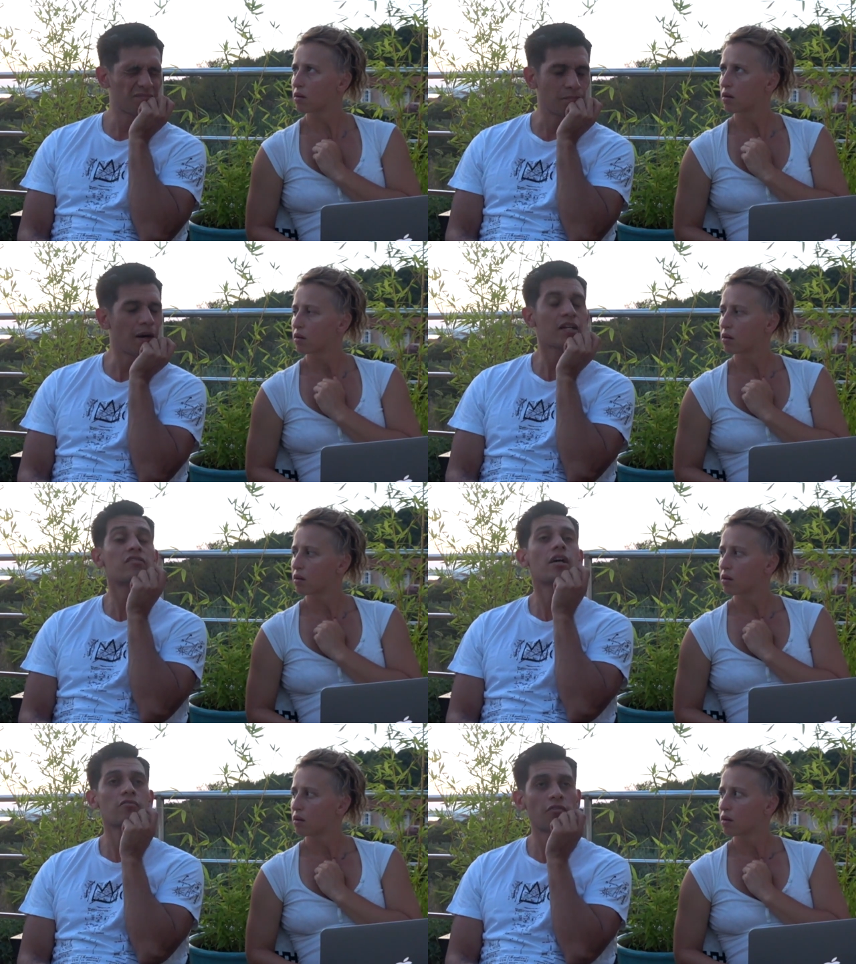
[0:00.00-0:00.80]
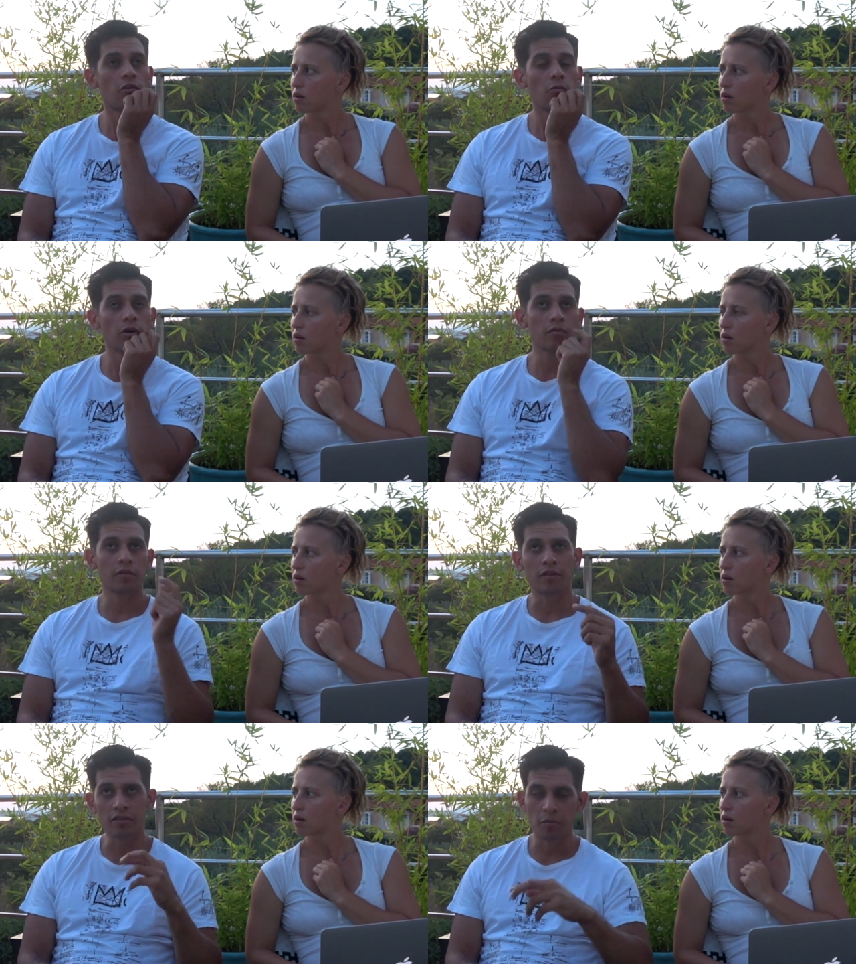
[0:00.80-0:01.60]
Speaker 1: back side forward,
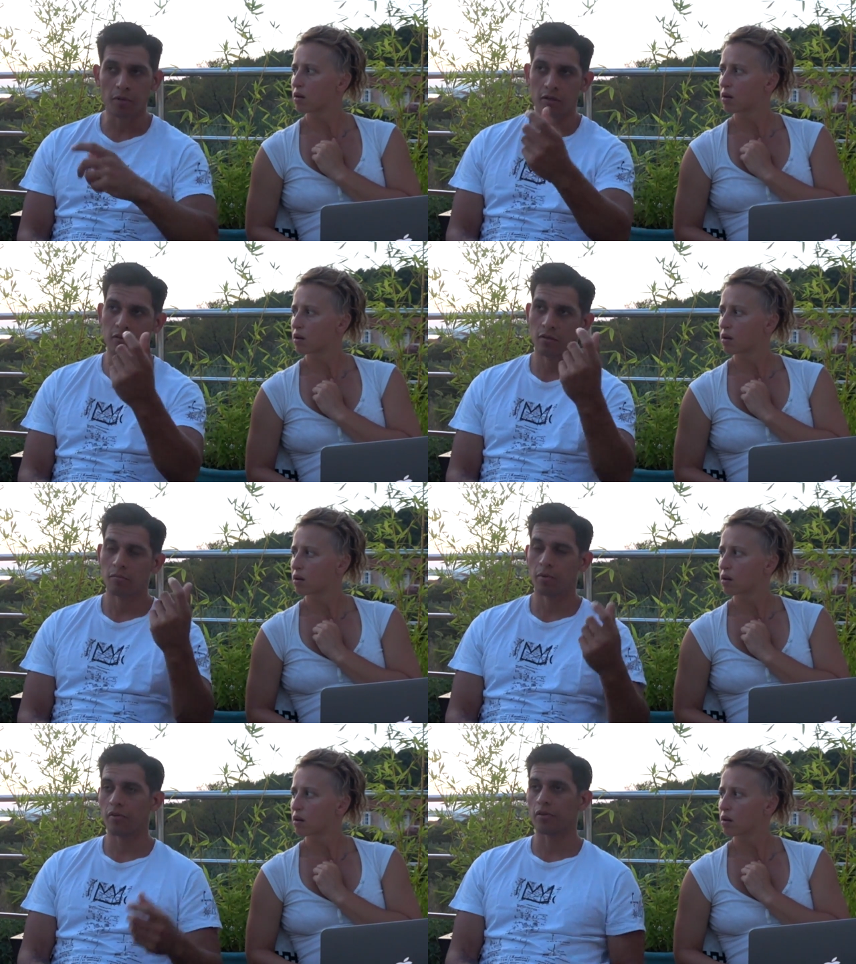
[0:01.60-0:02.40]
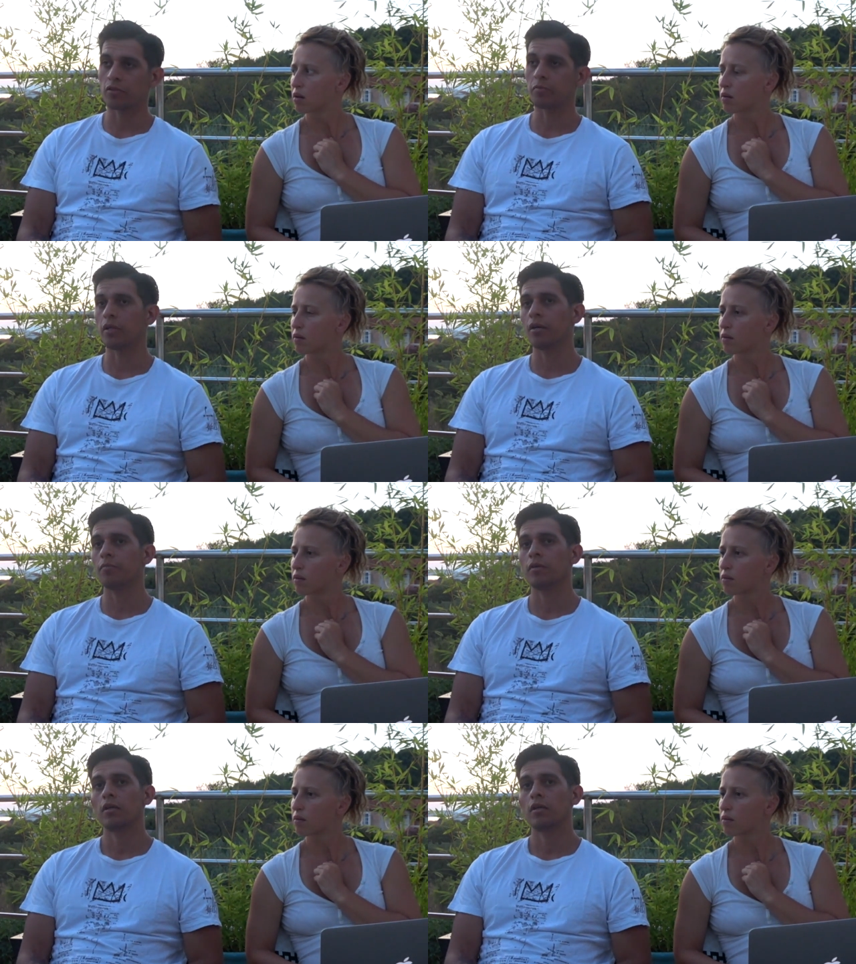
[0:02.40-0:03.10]
that that's the part, part that you speed up.